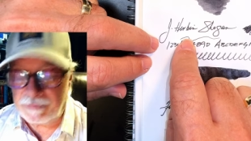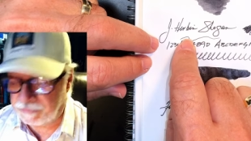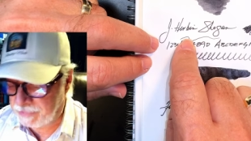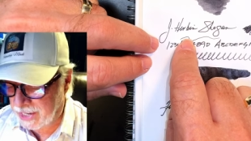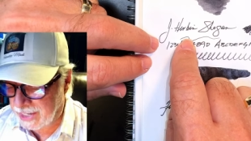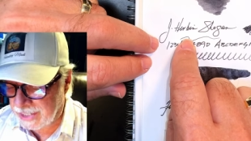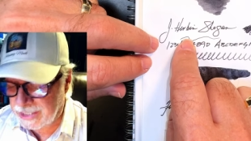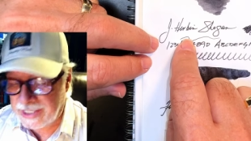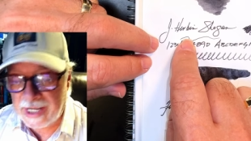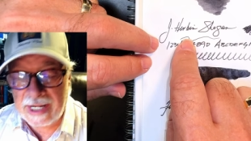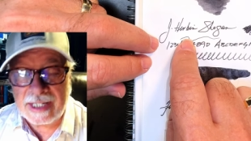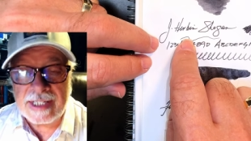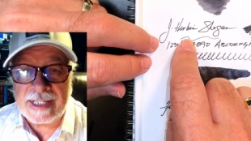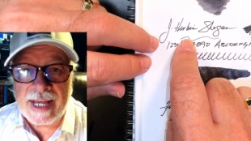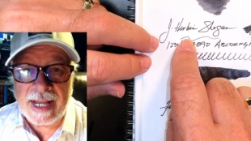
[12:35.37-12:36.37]
eh, is the
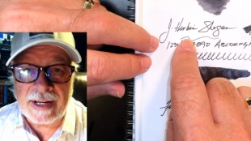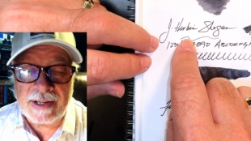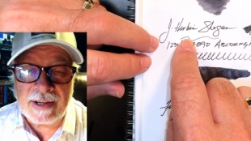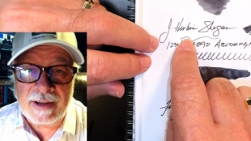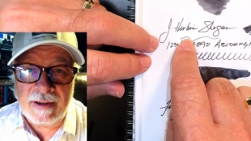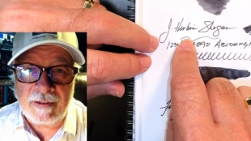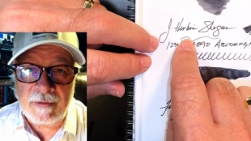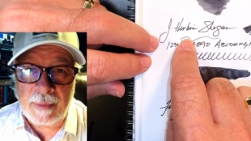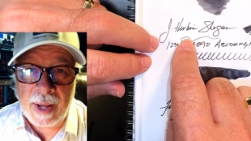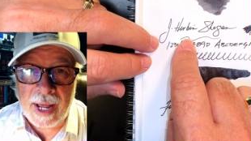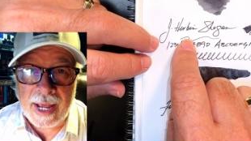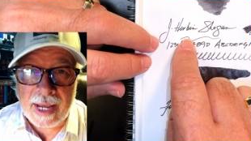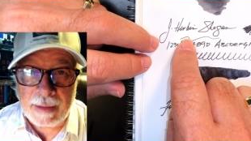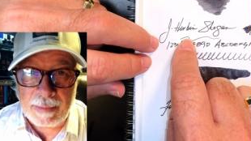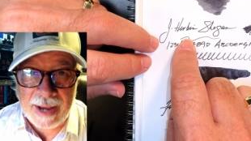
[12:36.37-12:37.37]
extent of
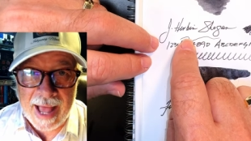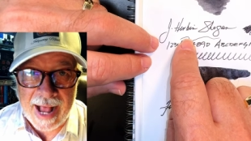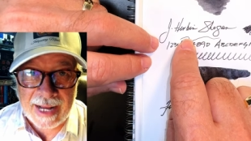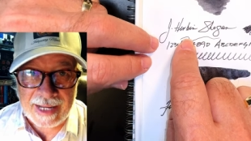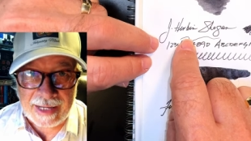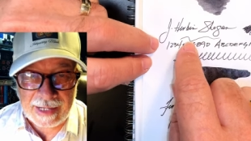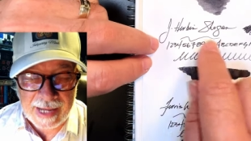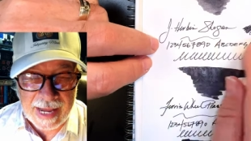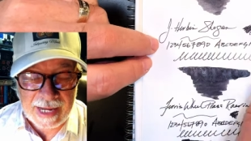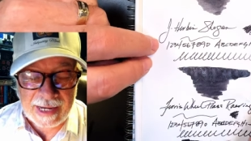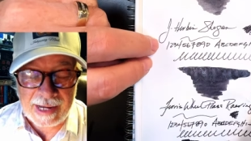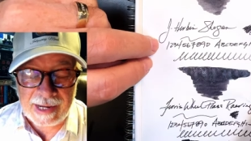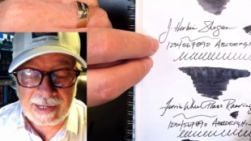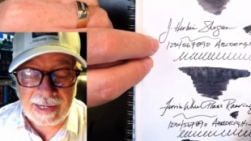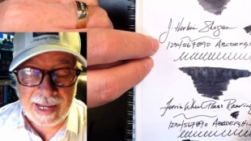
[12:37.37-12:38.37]
my black
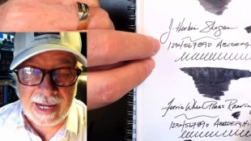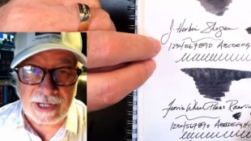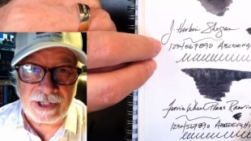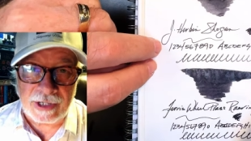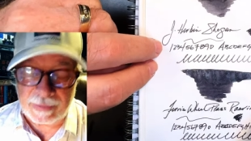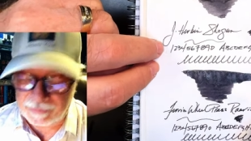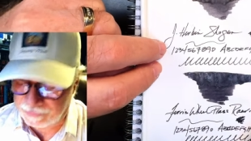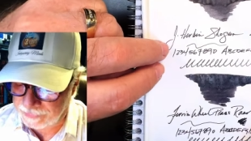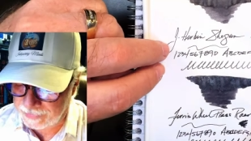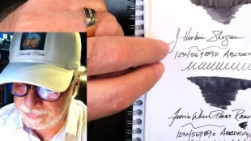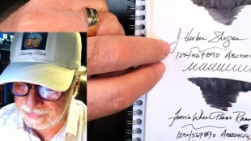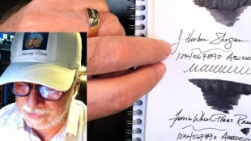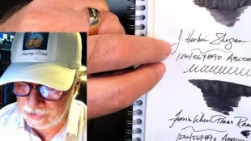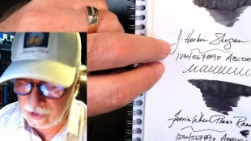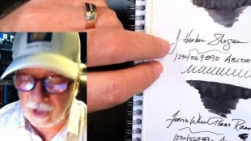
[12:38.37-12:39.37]
ink collection.
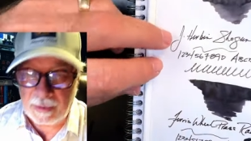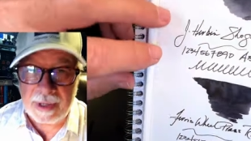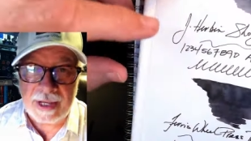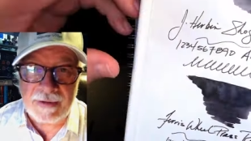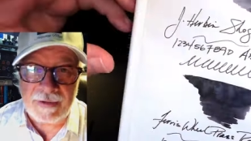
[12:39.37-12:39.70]
Call me